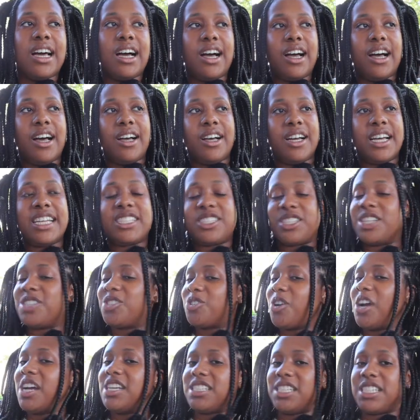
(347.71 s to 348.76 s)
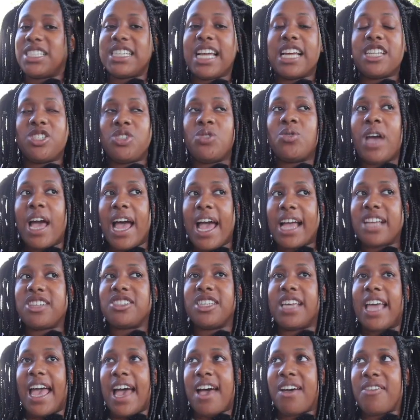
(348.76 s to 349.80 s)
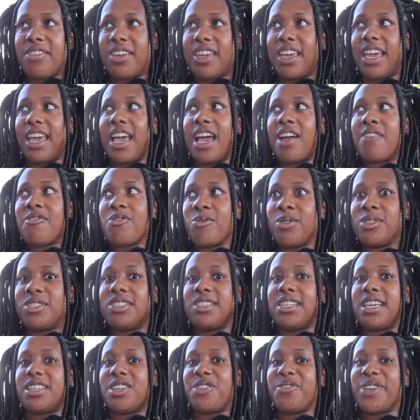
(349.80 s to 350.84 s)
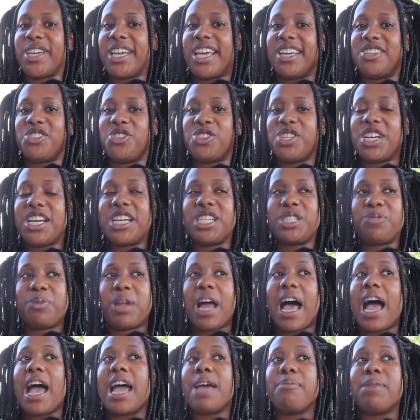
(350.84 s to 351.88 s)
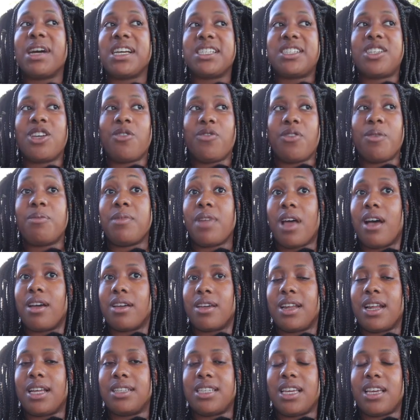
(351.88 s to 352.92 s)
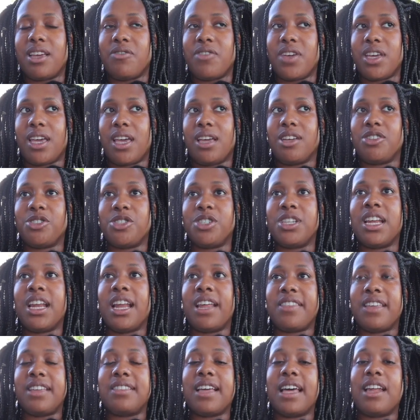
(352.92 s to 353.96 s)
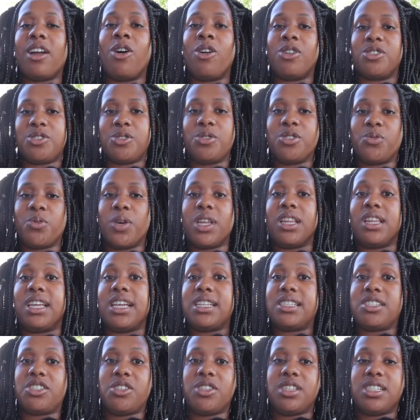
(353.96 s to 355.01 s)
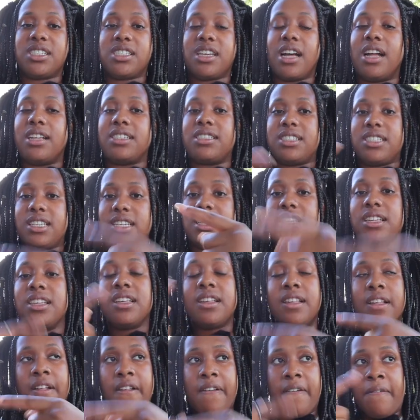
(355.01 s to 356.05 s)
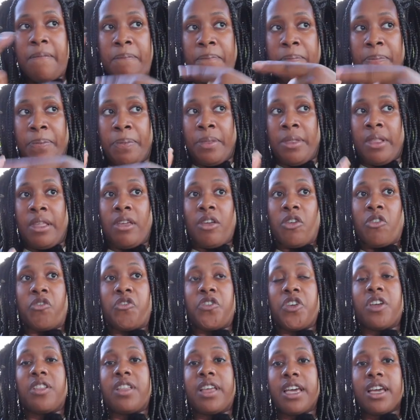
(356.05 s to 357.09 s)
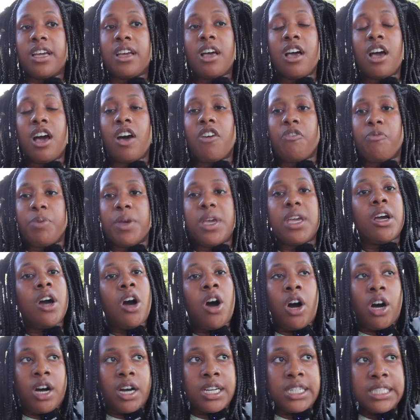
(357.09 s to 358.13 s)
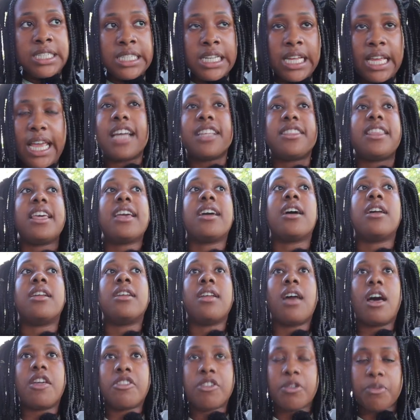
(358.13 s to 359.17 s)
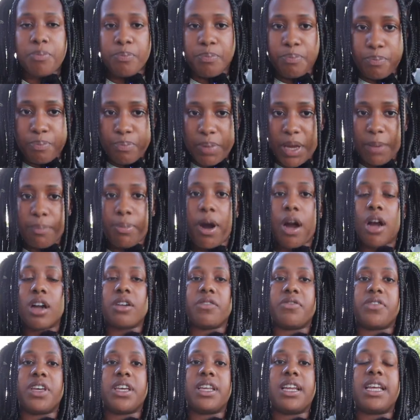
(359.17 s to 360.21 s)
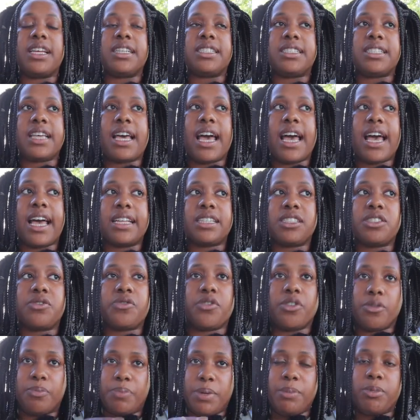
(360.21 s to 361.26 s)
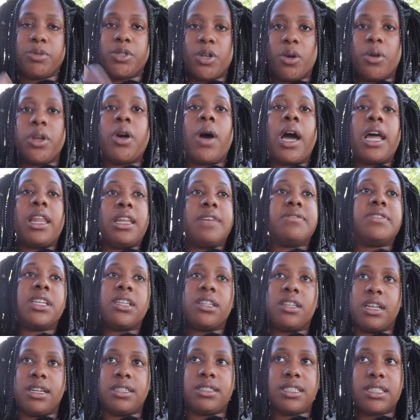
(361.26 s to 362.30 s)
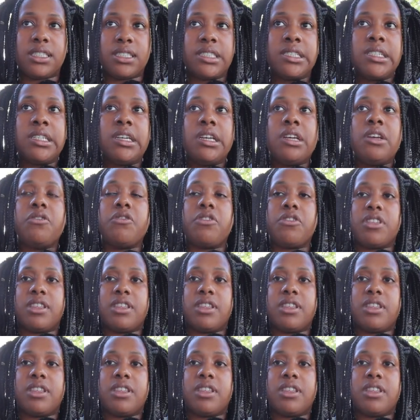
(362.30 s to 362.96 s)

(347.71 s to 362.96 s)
It's crazy because I do actually advocate everyone should take their vacation days, but I myself am not good at taking vacation. And I think that also is what leads to this constant feeling of being on. I think another big part of it is that, for people who don't know, I lived in London for